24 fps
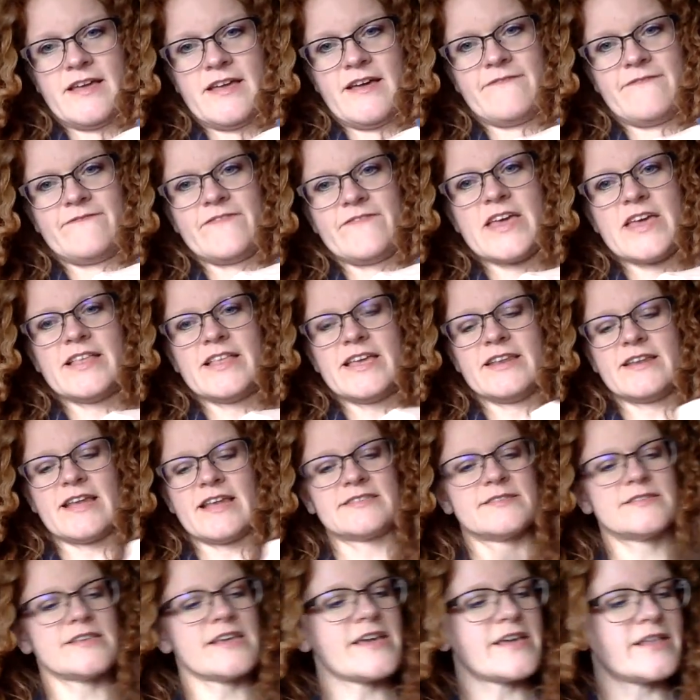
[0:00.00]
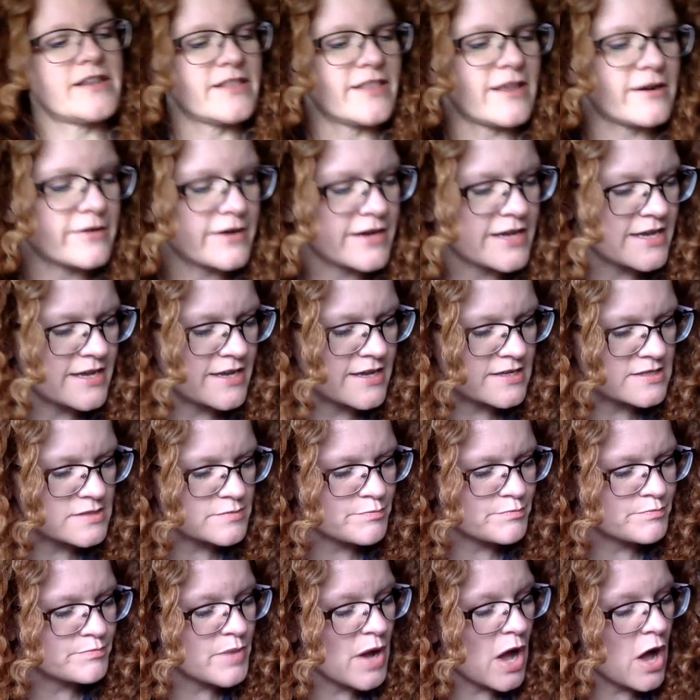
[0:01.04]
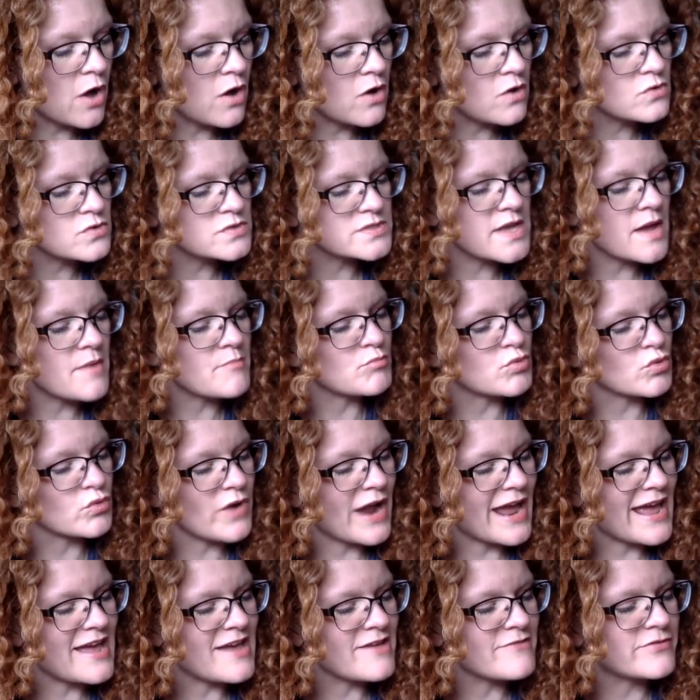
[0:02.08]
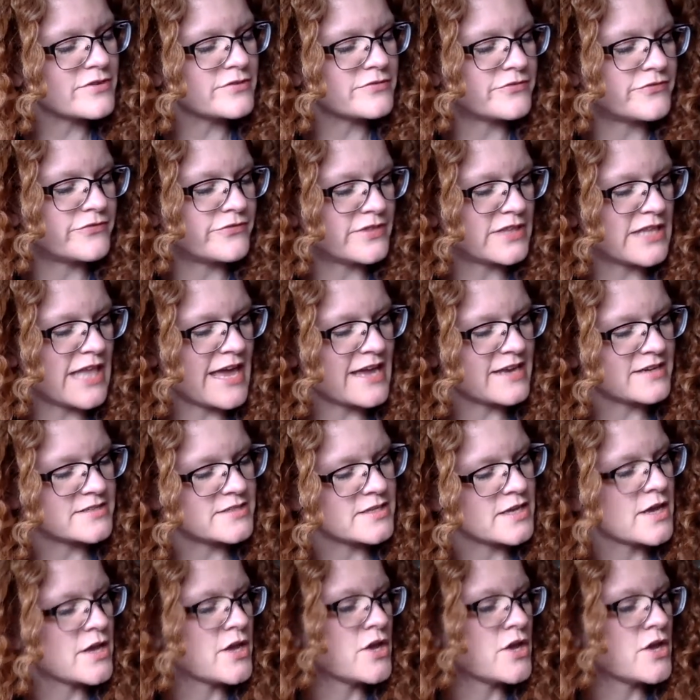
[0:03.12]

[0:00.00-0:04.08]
I feel it. I see it. There it is. Pose brave flight.